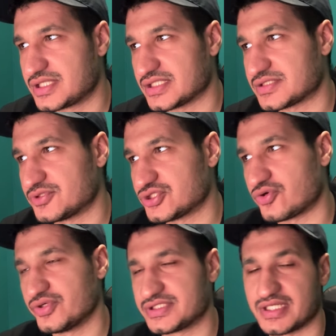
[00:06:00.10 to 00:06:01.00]
customers are
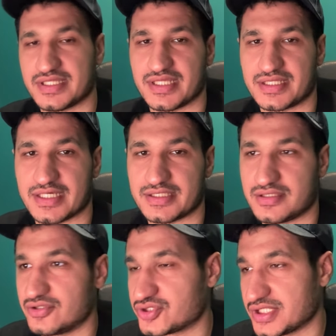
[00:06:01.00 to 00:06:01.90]
always going to think that
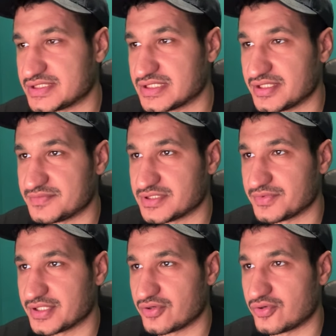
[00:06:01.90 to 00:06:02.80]
you're trying to sell them
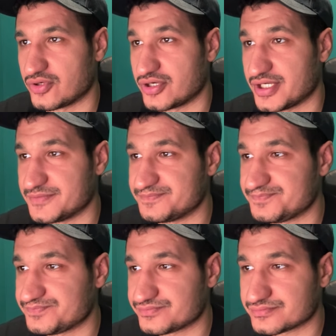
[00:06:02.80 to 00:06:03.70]
something, or
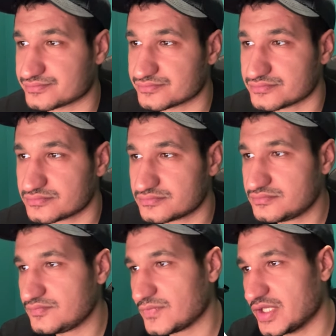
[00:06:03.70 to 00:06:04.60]

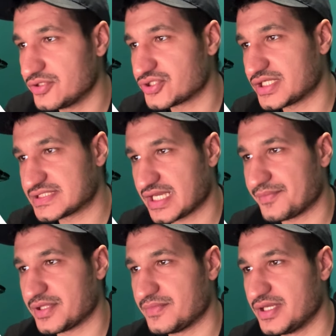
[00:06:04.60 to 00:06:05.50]
you're trying to
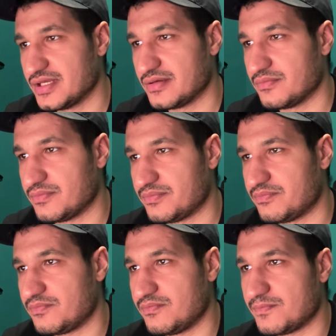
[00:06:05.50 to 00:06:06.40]
scam them.
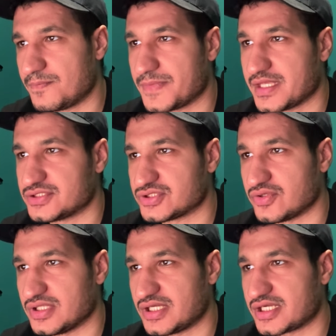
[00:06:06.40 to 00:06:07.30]

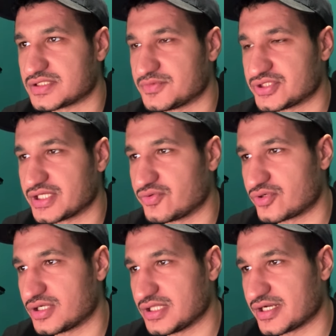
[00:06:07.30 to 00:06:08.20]
So a lot of customers
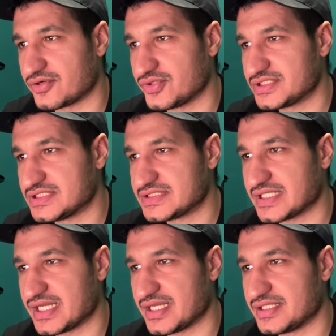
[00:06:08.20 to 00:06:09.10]
ignore a lot of
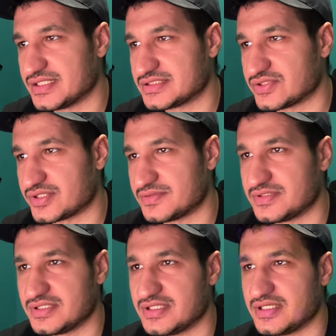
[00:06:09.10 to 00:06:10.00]
noises and so on.
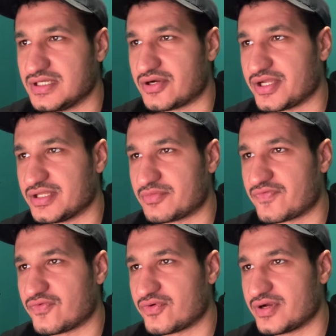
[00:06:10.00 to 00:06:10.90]
All right, number
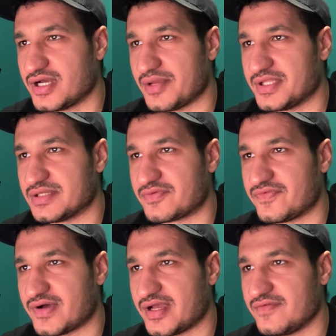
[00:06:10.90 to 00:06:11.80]

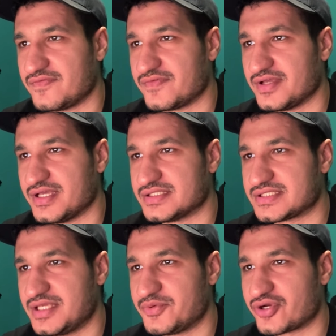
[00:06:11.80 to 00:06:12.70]
five
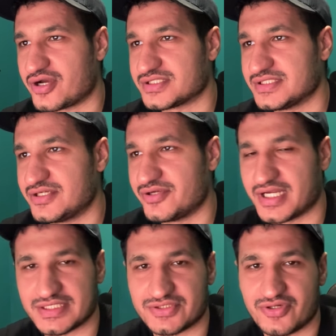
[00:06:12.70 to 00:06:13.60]
is keep your car's interior
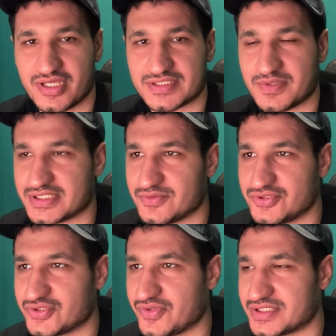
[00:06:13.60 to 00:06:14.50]
as dirty as
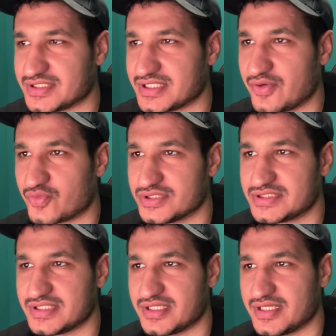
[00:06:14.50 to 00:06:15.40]
possible. So there's nothing
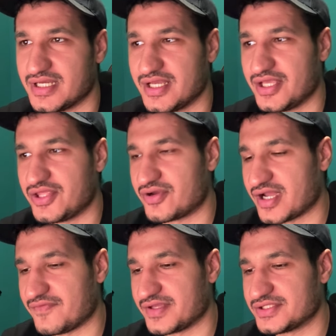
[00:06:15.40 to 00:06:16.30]
worse than you're
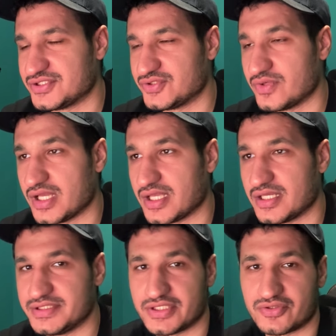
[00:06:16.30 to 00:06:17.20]
having to do a
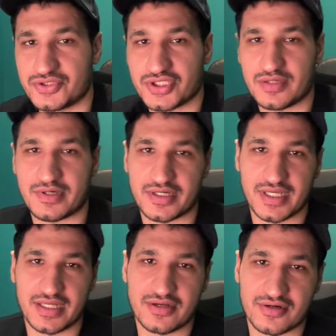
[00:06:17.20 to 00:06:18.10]
interior job on
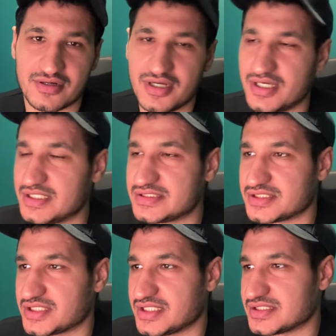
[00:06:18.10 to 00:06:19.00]
any car,
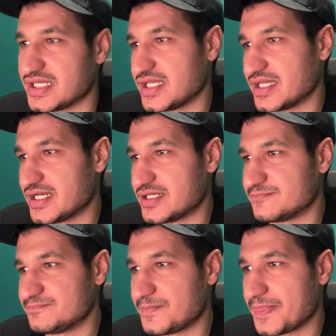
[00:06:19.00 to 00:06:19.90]
such as
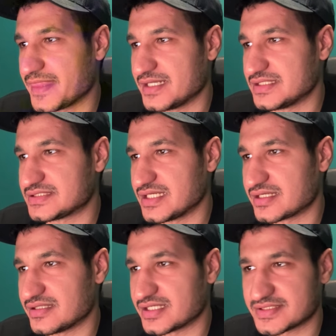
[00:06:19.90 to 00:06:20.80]
a let's say
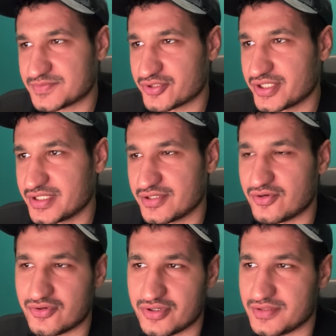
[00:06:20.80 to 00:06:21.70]
a clock spring,
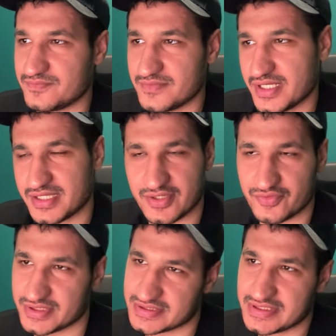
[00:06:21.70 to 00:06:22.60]
or anything
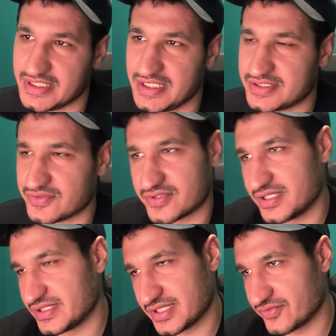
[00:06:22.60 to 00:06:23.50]
with the seat, or
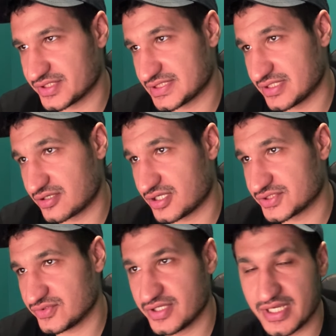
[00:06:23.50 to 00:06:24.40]
anything with the center
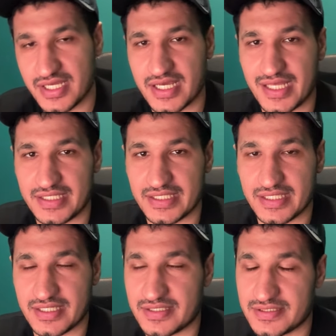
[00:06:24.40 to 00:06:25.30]
console, and
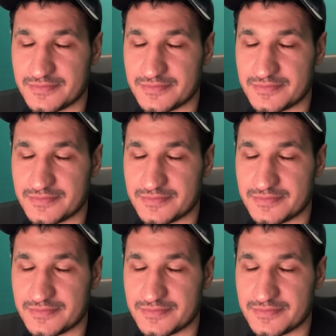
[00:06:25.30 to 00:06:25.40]
the